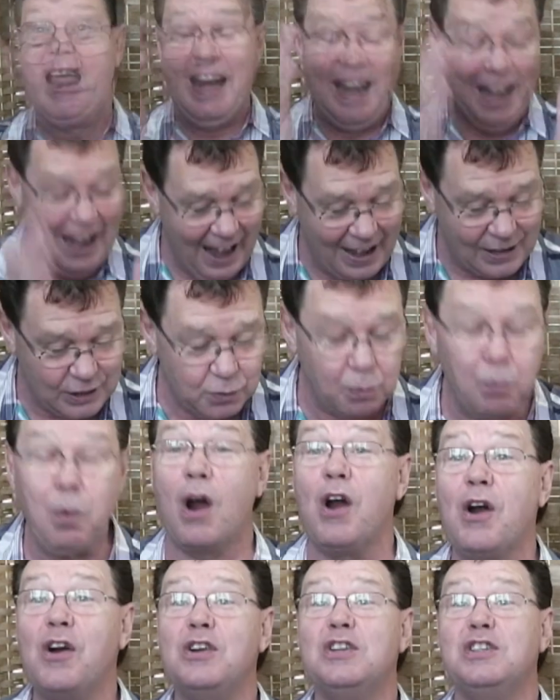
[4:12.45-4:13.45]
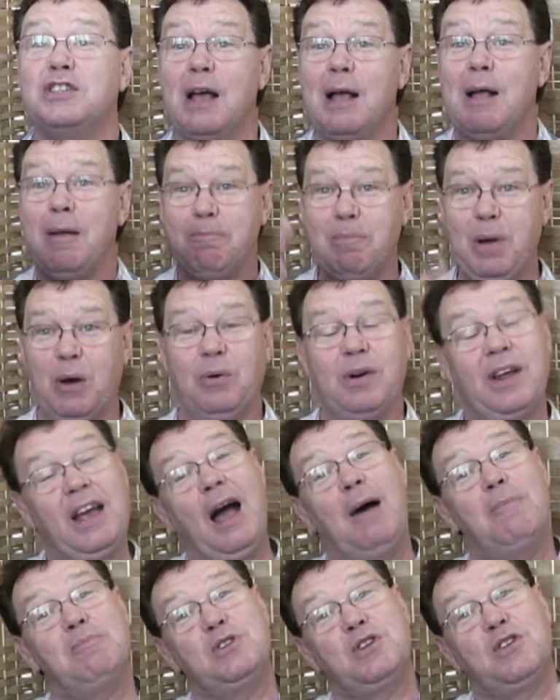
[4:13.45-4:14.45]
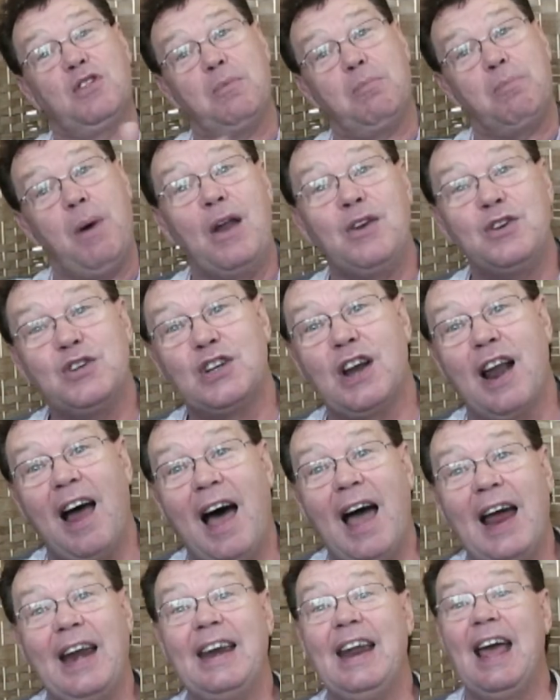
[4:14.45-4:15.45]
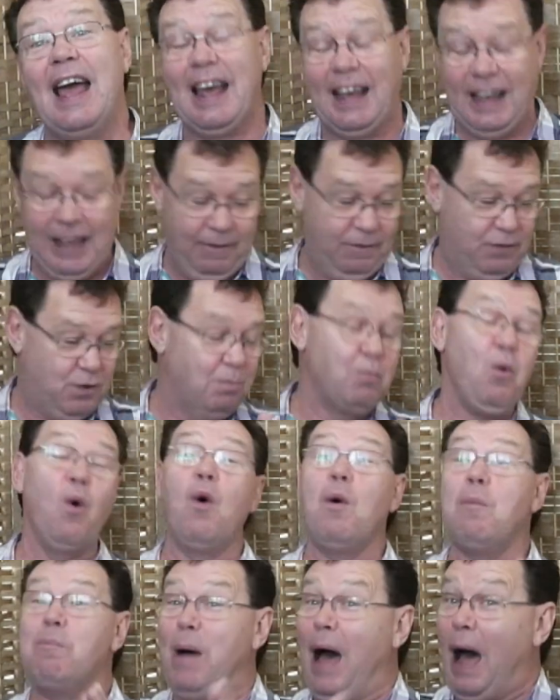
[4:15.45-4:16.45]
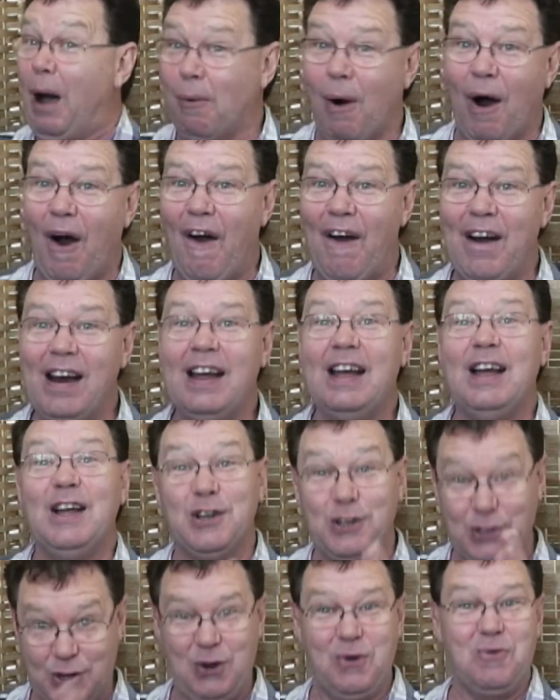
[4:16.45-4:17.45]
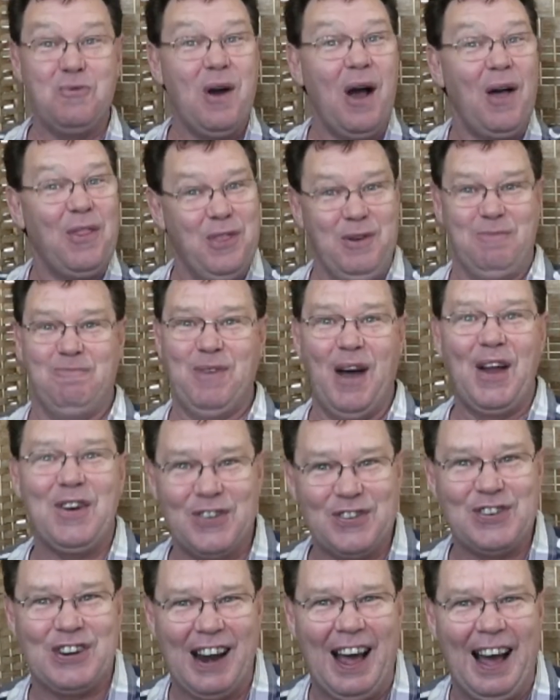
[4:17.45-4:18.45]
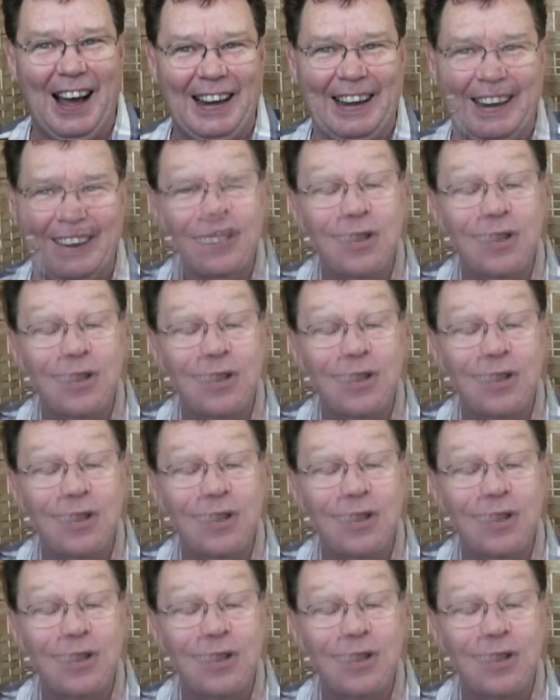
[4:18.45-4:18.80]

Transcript: Less words building up to the punchline gives more power to the punchline.